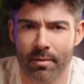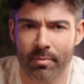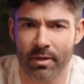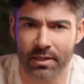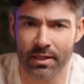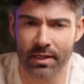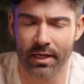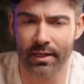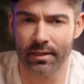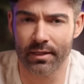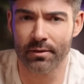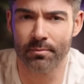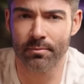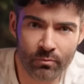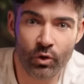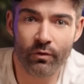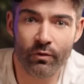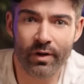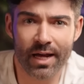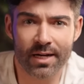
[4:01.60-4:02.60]
at the end.
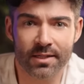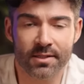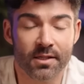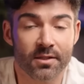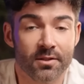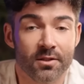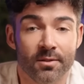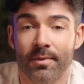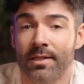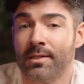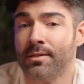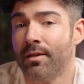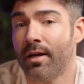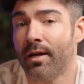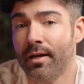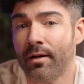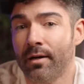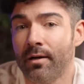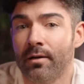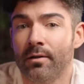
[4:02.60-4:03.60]
You've got a system that's
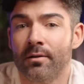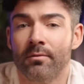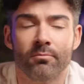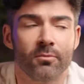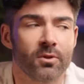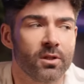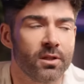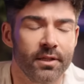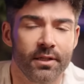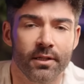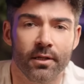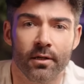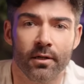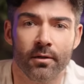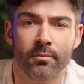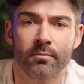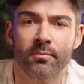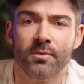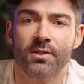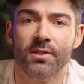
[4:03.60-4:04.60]
lighter, cleaner,
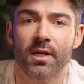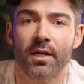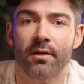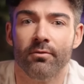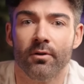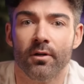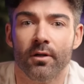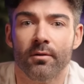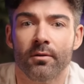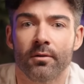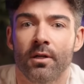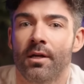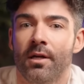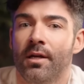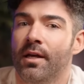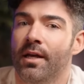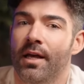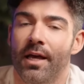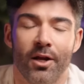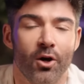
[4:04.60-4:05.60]
safer,
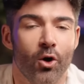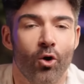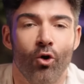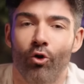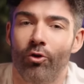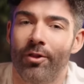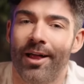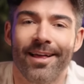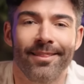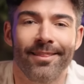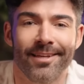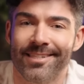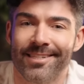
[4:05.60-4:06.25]
and a whole lot less